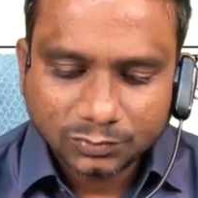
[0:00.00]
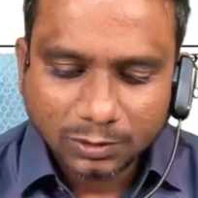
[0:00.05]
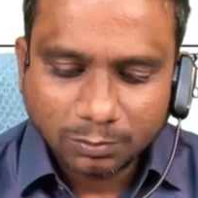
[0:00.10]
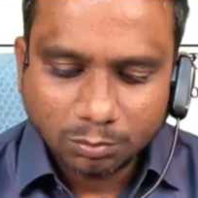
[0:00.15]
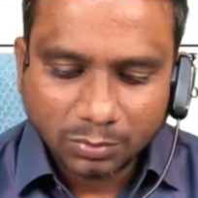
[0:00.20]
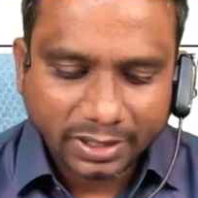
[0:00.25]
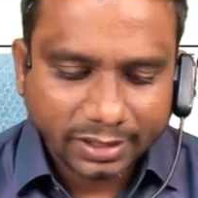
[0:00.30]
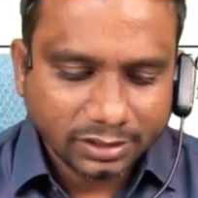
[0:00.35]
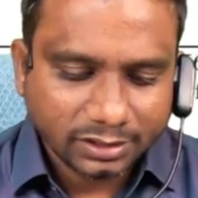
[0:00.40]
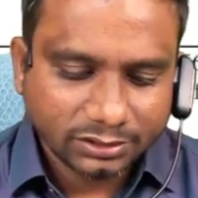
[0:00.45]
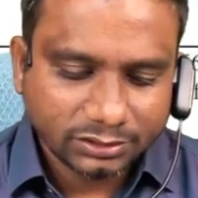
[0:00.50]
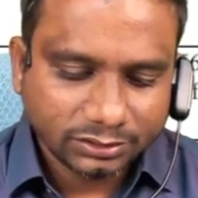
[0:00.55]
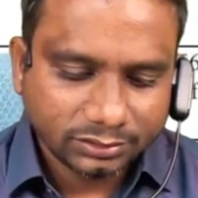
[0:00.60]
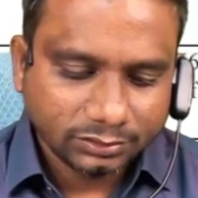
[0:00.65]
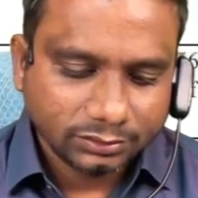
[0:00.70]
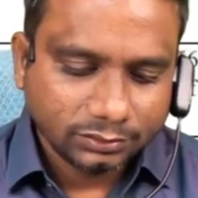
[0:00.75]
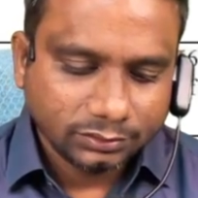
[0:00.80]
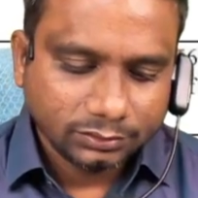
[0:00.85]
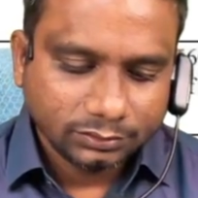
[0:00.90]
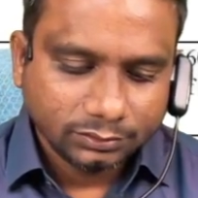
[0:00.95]
minus
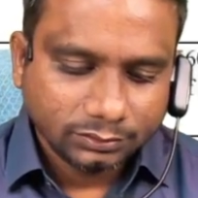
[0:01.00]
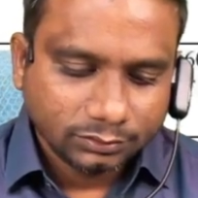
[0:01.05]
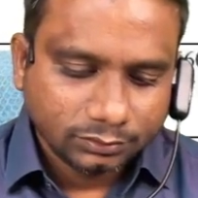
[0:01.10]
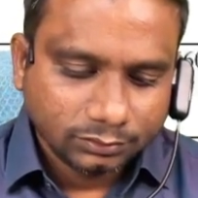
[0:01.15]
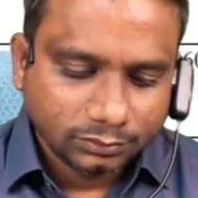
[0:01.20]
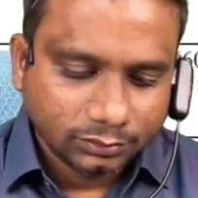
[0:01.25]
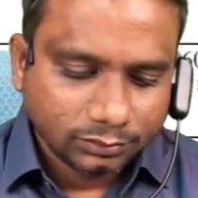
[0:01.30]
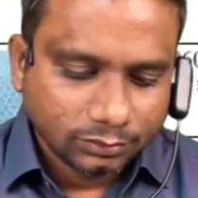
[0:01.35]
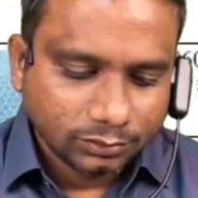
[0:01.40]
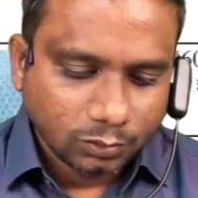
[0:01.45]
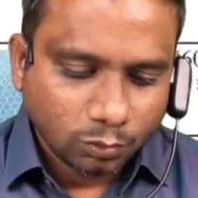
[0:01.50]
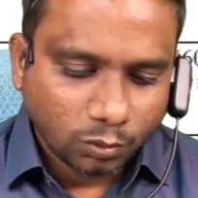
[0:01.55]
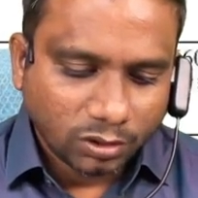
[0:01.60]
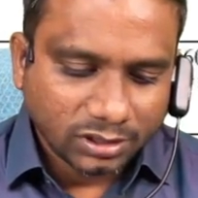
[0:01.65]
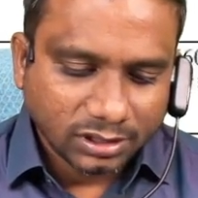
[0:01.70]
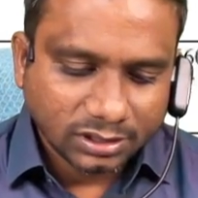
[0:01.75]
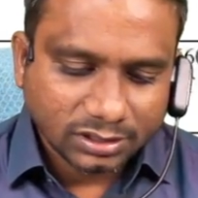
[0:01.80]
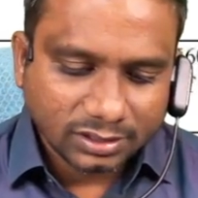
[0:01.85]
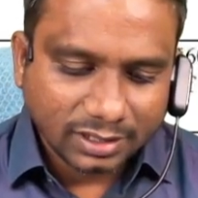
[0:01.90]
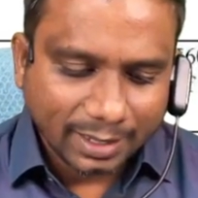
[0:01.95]
what
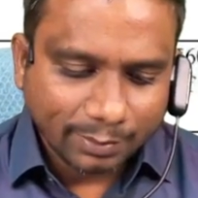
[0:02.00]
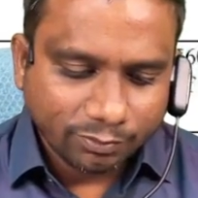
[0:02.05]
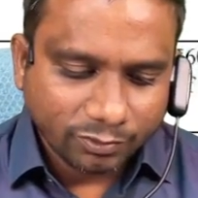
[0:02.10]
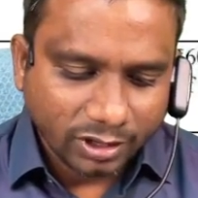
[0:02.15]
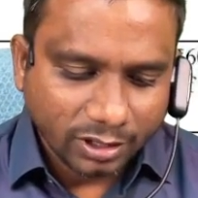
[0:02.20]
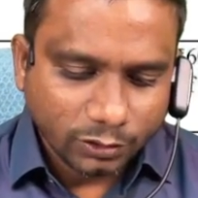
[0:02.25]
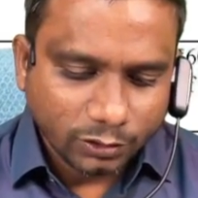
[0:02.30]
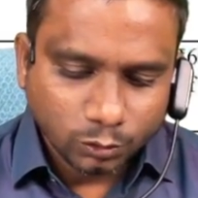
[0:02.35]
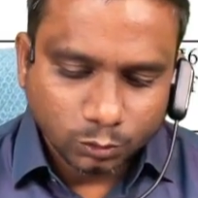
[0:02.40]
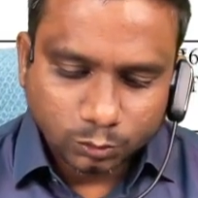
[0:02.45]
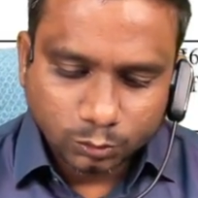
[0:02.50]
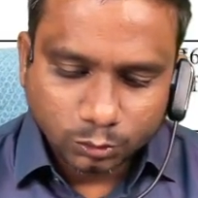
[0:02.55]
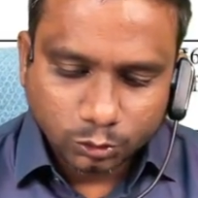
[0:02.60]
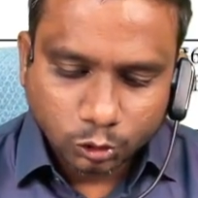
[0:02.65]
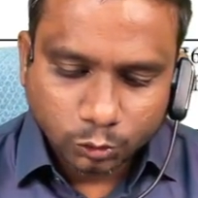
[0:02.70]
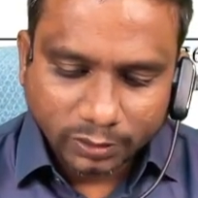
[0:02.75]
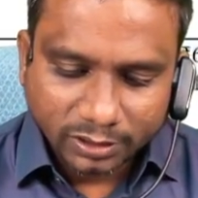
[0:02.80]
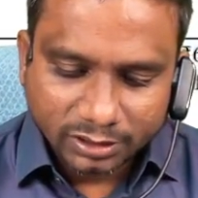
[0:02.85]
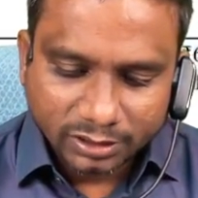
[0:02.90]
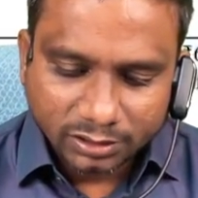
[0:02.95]
is scrap value
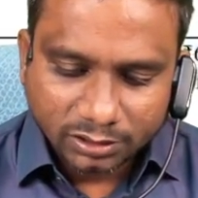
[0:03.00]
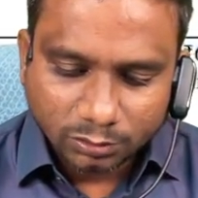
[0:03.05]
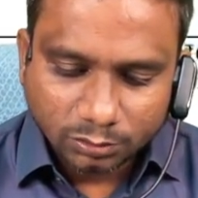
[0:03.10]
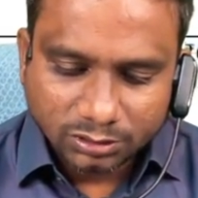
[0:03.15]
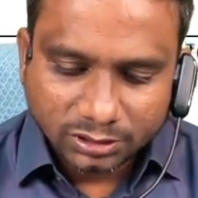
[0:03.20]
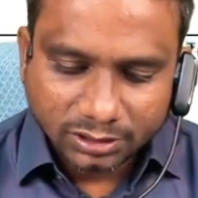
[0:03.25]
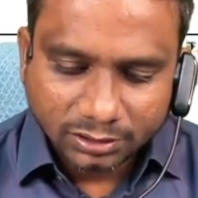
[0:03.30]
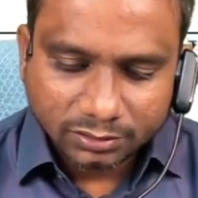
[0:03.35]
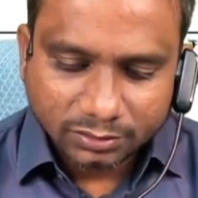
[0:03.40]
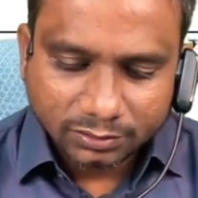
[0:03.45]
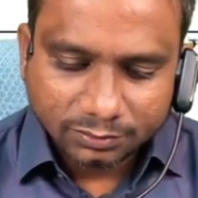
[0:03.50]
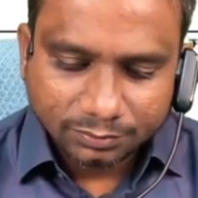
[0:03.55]
20,000